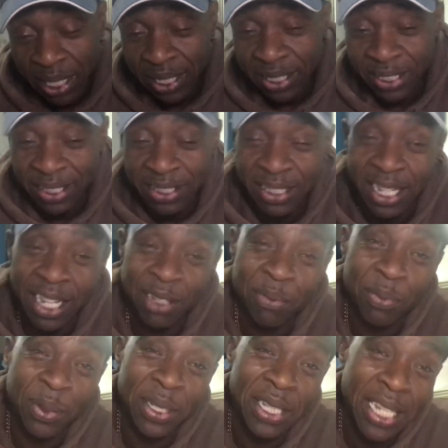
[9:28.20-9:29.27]
Just
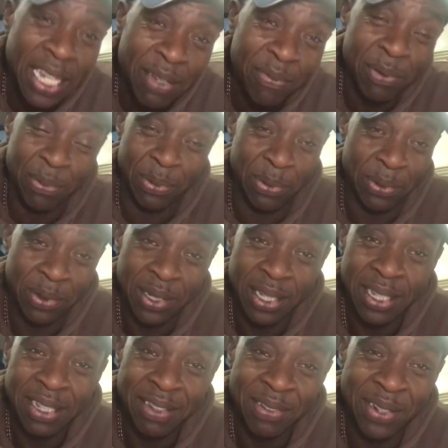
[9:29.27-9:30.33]
unbelievable.
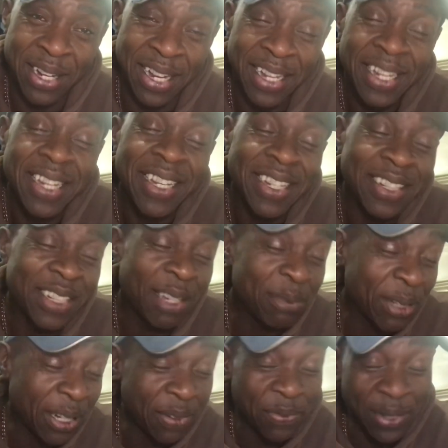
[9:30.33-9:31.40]
Right? I'm
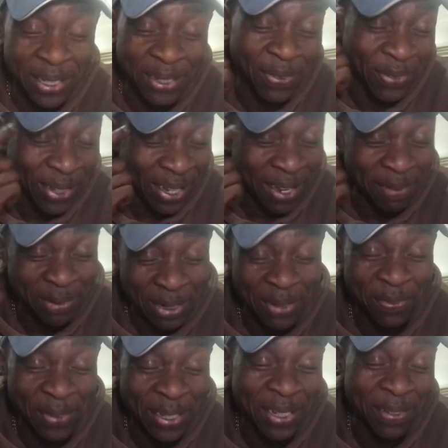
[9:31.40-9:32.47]
trying to
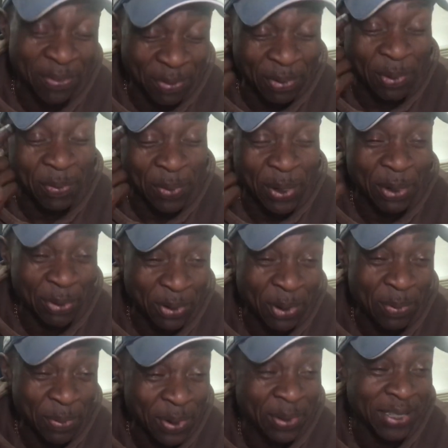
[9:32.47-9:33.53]
think of what
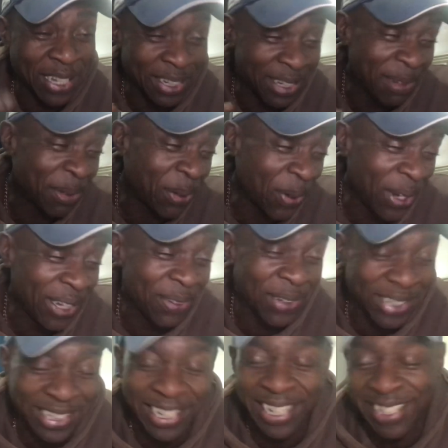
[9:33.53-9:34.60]
group done 21
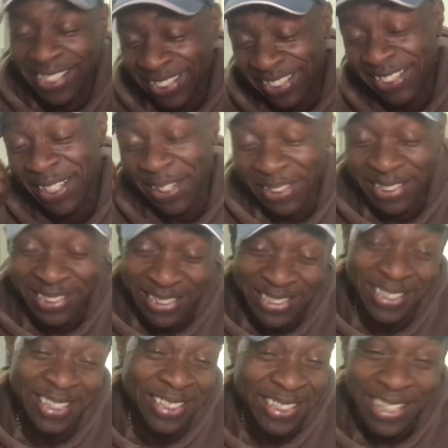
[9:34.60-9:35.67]
seconds to go.
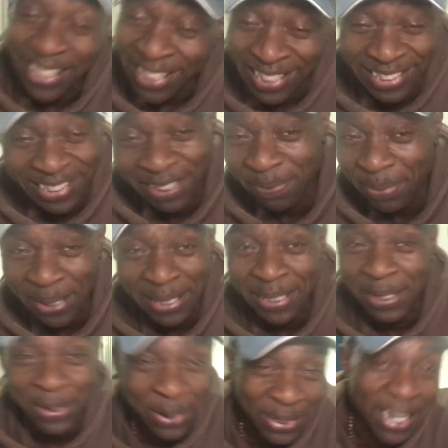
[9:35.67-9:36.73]
It's
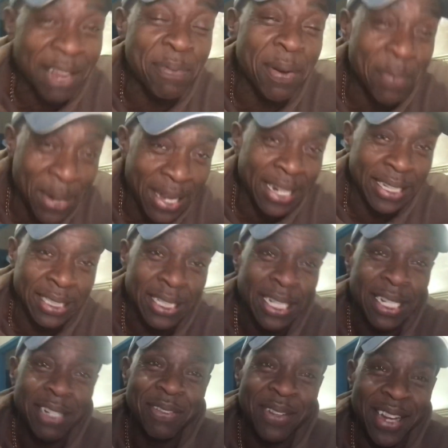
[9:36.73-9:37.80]
completely gone out of my mind.
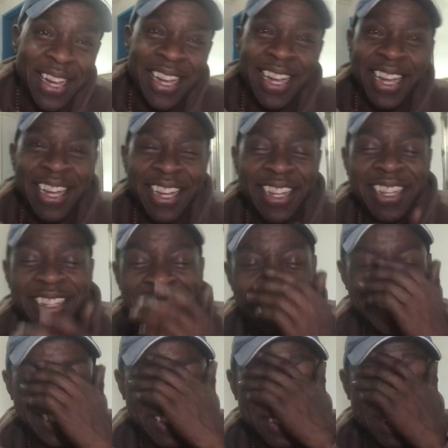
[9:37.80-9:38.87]
Right?
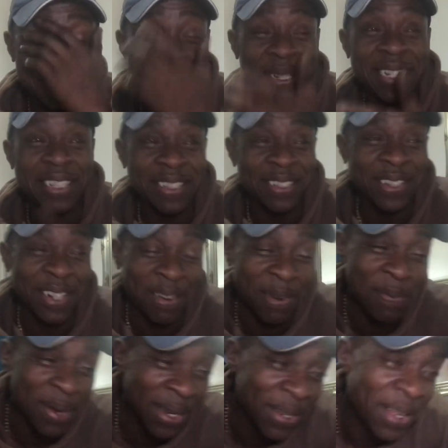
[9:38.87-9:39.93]
It's completely gone out of
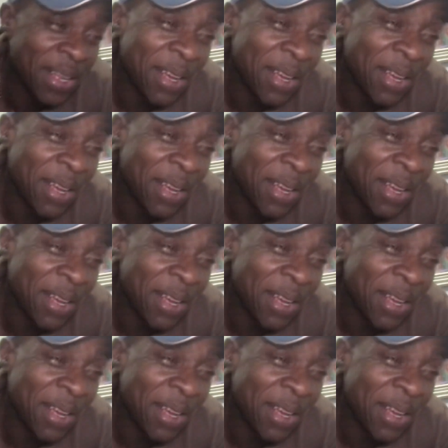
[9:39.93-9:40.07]
my mind.